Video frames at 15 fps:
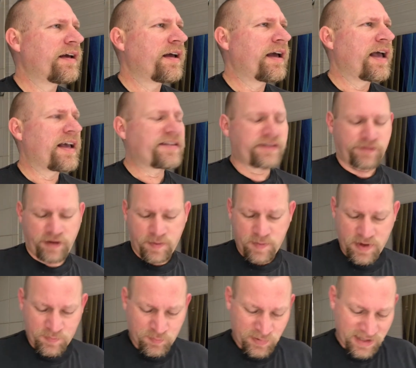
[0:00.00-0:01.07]
Asked if I'm
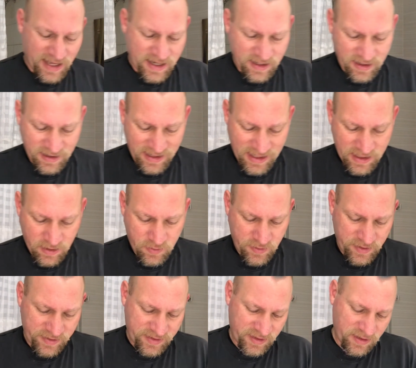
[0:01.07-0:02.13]
planning on
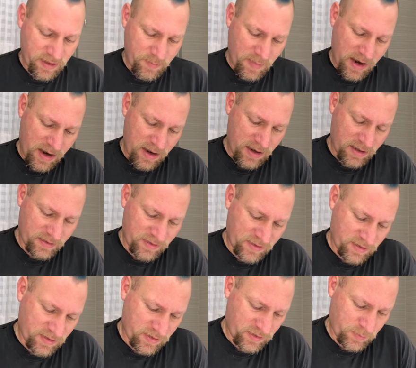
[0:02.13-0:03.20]
increasing my hot
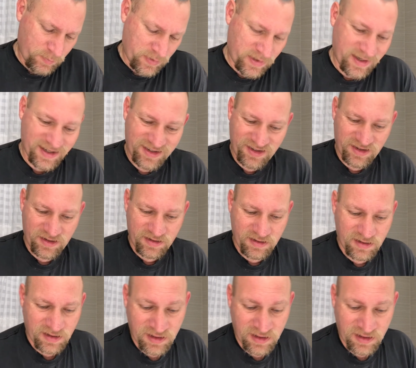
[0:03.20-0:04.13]
sauce production.